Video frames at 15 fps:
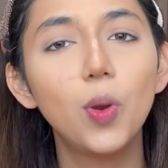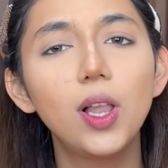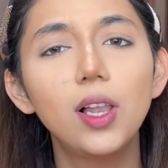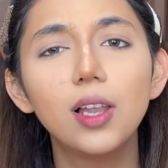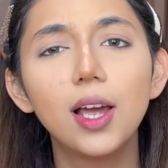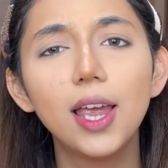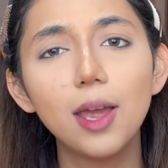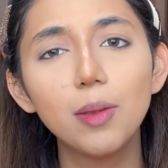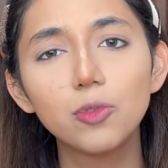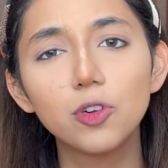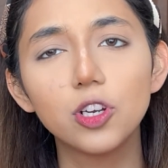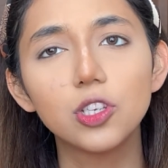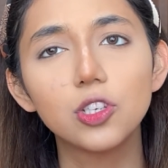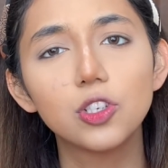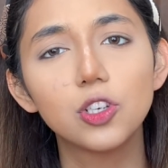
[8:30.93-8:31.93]
I am
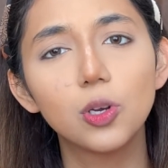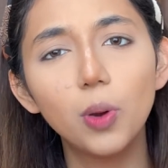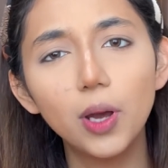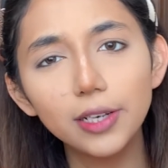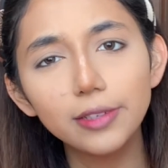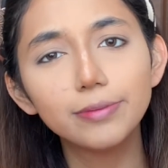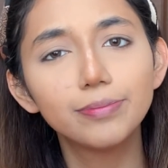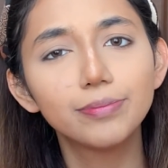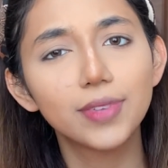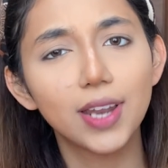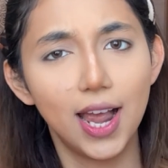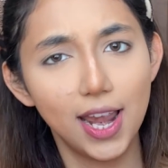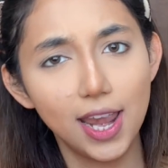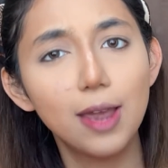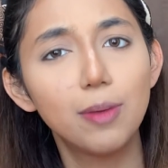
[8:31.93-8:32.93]
rich. You know what?
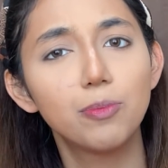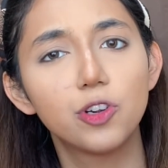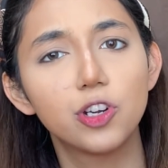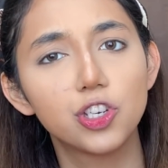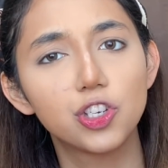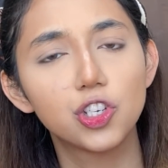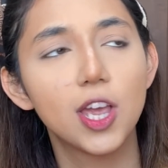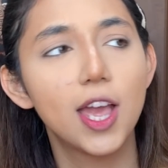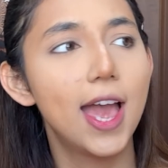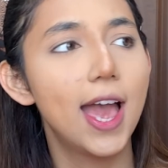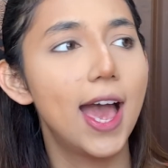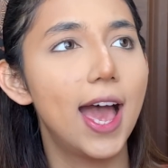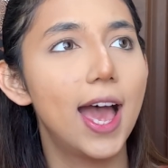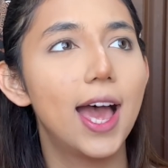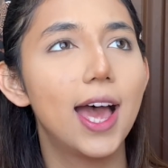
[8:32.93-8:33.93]
I am rich,
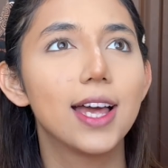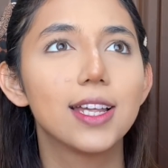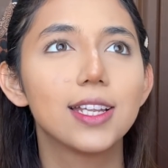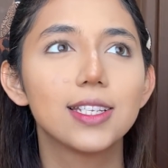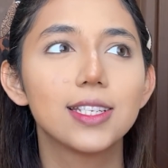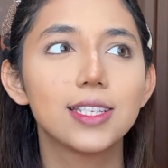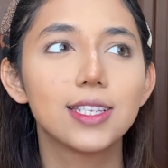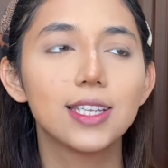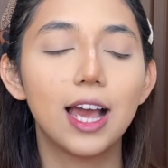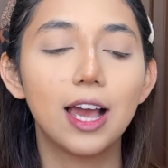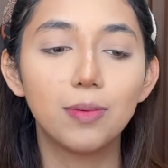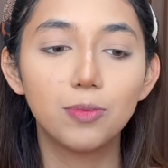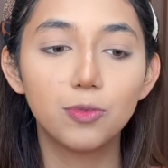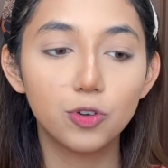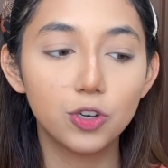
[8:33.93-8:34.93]
and
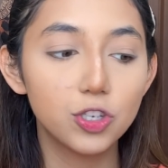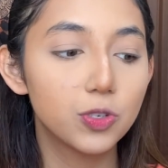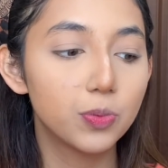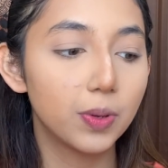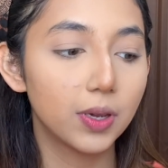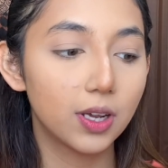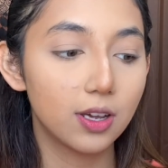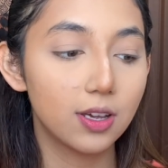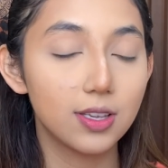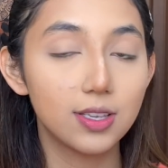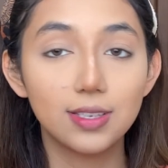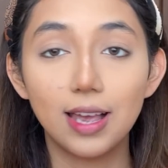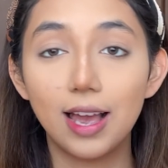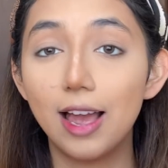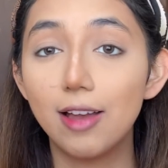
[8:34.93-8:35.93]
I'm rich
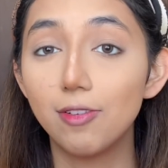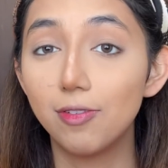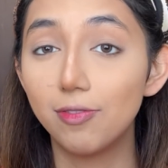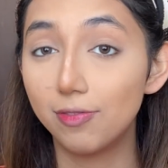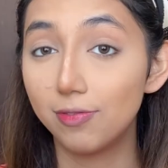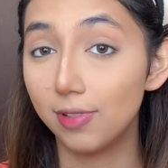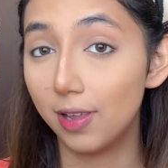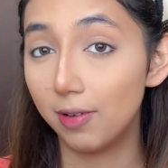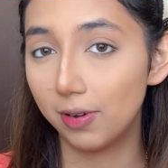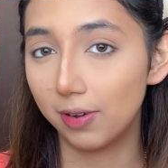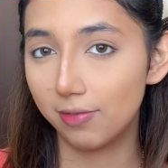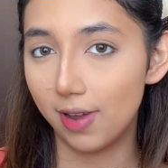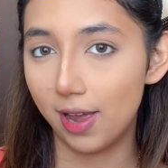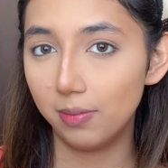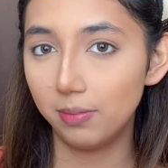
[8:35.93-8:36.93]
because I have a loving
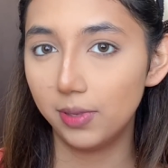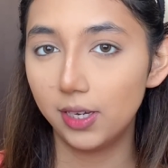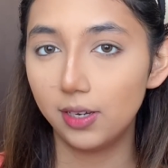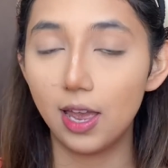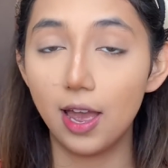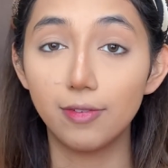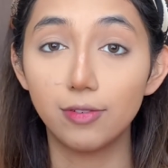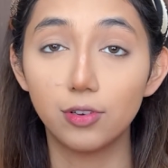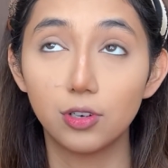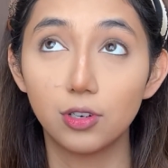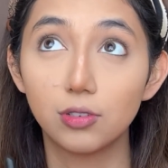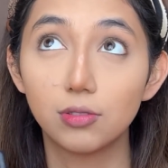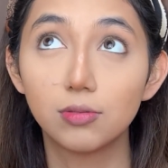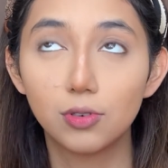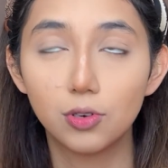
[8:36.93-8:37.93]
family, I have
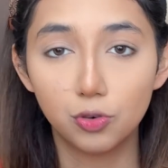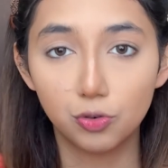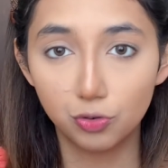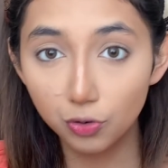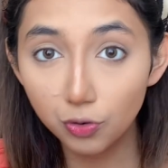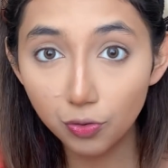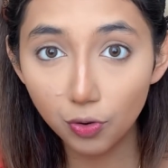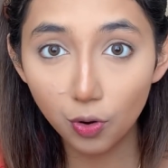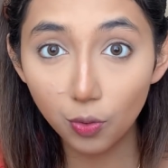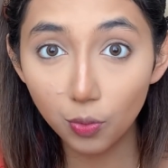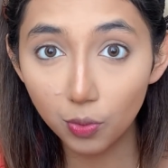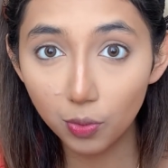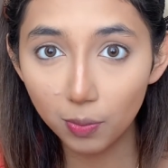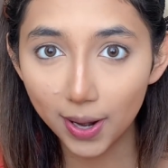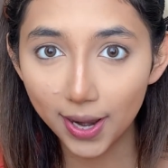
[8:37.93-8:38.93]
a roof
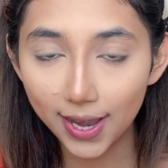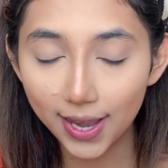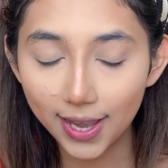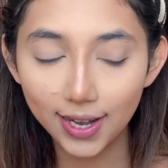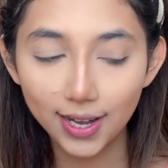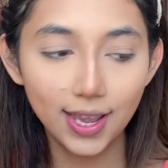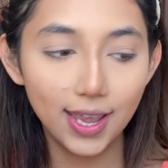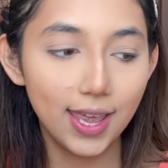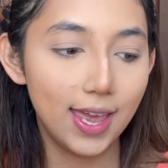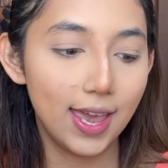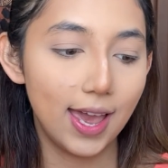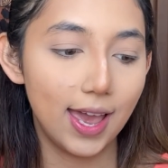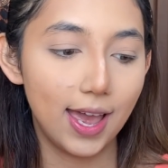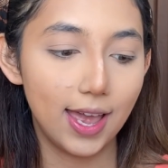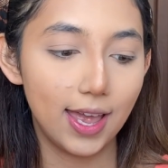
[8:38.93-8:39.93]
over my head,
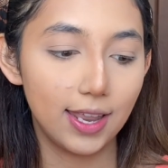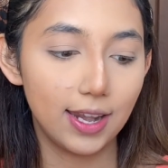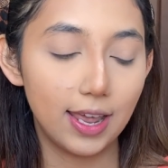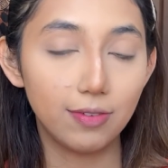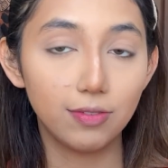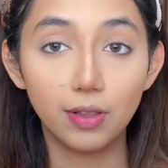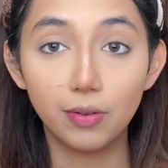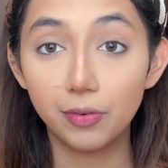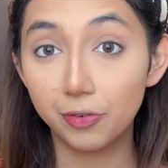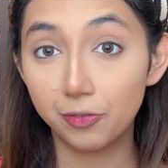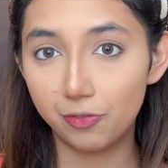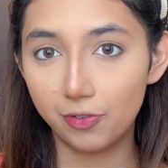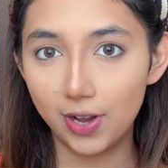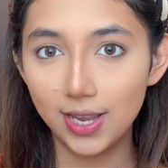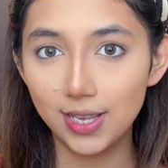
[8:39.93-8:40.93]
and I have loving
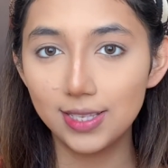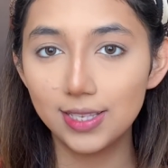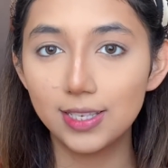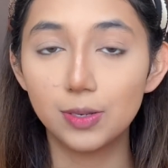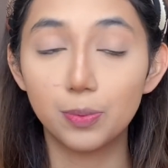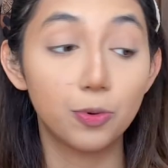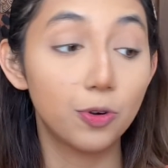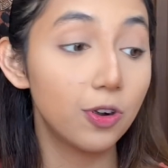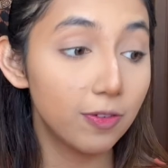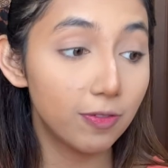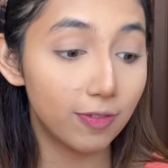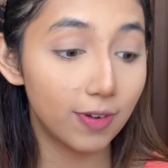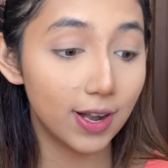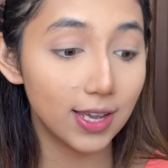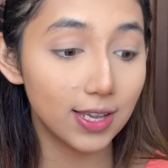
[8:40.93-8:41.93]
friends, supportive
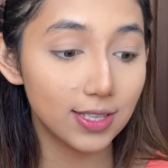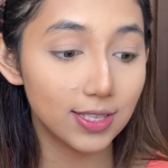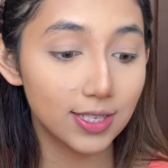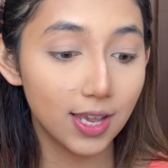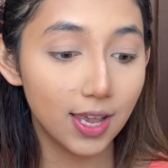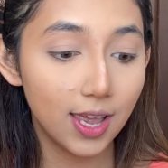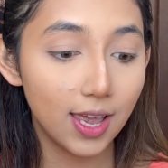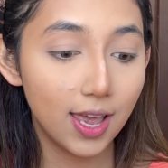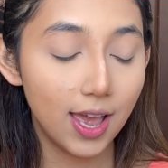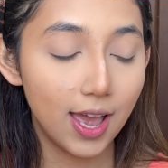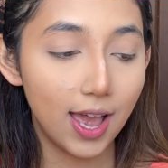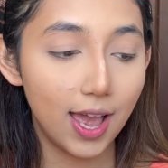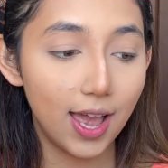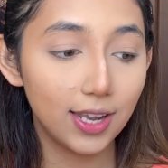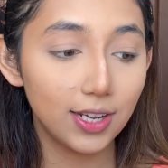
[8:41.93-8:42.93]
friends,
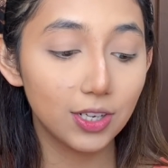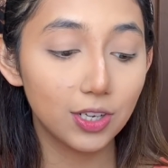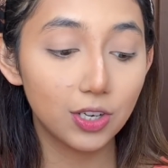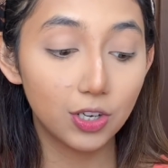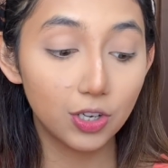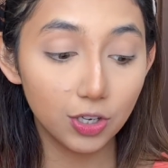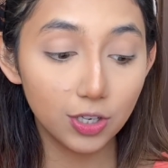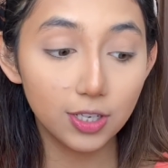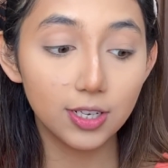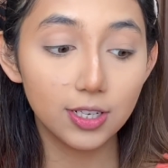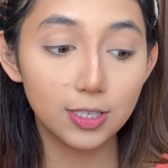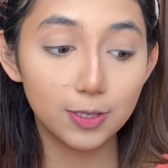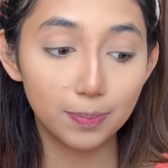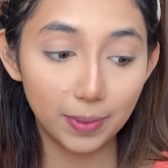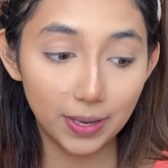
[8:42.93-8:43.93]
and a good
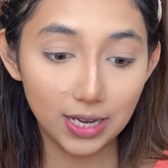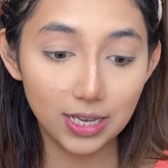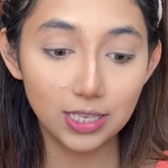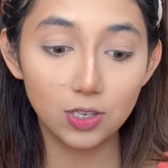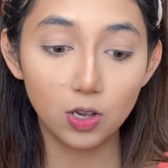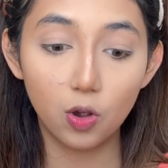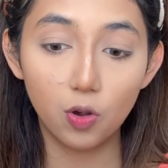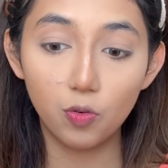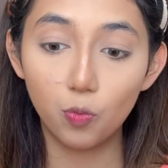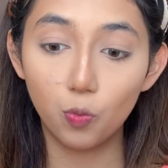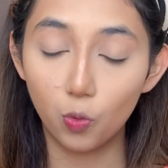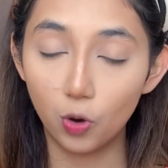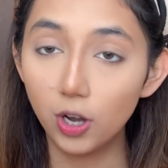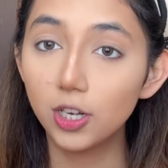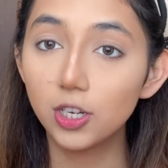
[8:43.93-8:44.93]
space of
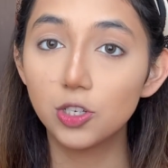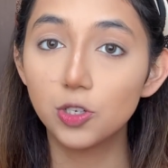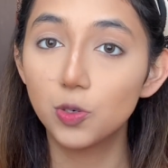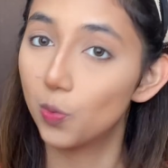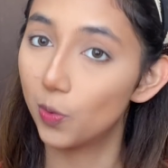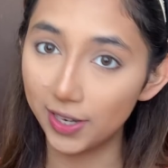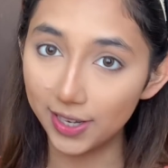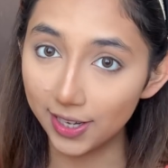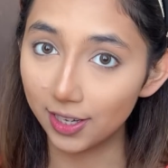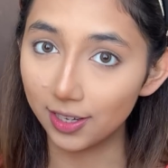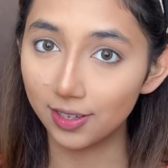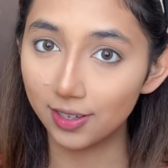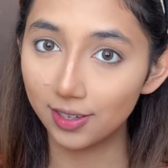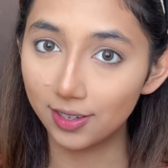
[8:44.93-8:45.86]
work to work in.